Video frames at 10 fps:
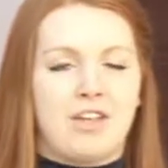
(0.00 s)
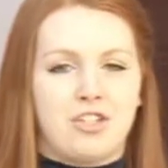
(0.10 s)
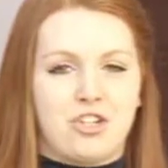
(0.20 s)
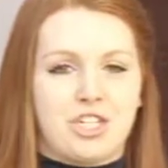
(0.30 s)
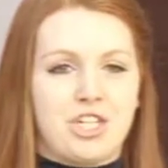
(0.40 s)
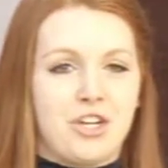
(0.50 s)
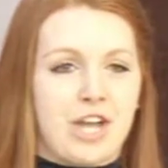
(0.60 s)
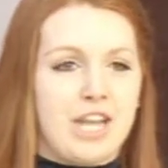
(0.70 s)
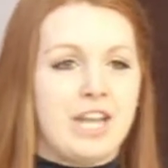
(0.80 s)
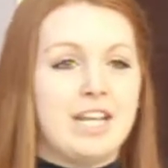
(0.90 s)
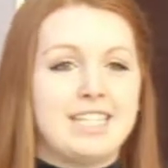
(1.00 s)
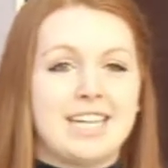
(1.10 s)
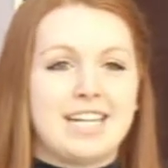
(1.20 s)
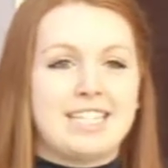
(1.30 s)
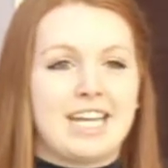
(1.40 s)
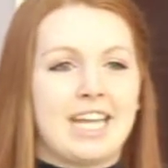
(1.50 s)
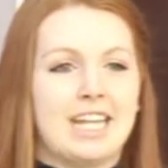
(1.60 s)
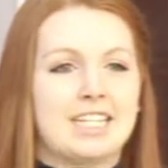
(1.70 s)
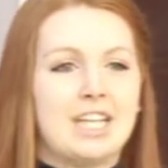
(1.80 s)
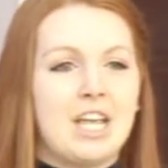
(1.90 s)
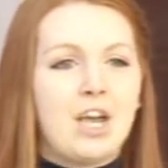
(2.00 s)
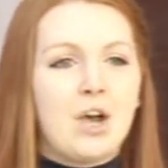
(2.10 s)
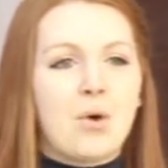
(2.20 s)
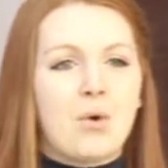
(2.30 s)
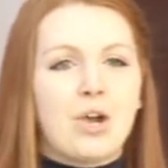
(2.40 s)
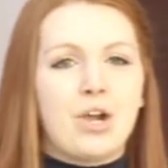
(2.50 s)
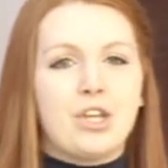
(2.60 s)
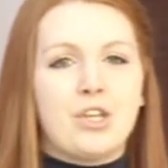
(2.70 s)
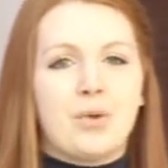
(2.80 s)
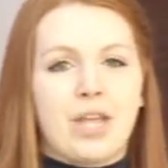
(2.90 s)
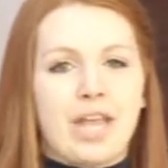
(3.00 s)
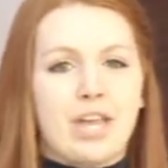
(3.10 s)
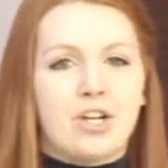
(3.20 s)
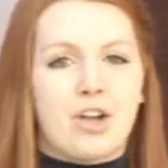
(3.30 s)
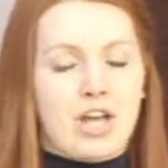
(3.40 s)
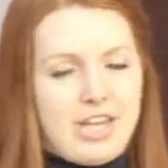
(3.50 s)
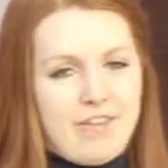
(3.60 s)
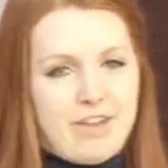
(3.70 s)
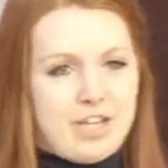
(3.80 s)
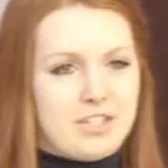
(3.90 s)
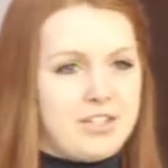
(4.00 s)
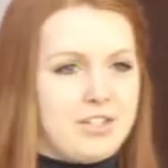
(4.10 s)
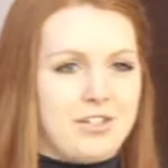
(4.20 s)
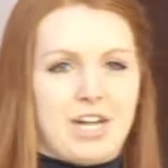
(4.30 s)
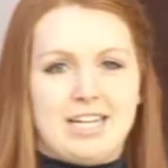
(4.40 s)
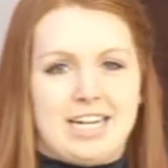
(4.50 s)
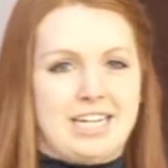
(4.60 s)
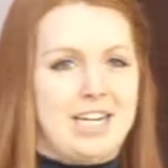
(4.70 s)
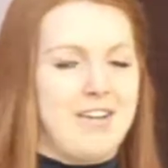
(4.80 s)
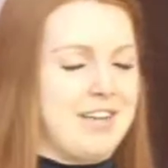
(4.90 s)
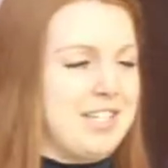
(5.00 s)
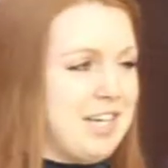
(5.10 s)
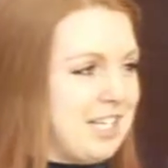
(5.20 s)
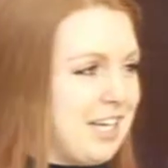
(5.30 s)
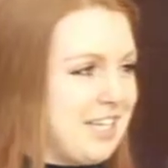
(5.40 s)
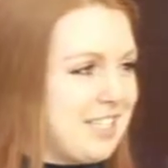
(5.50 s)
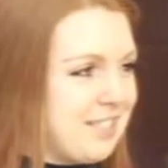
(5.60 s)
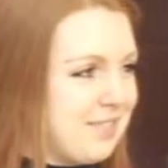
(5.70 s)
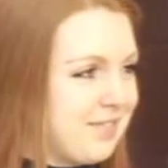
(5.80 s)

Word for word: That's Tracy Grant to get tickets or you can call any of us or contact any of us to get tickets.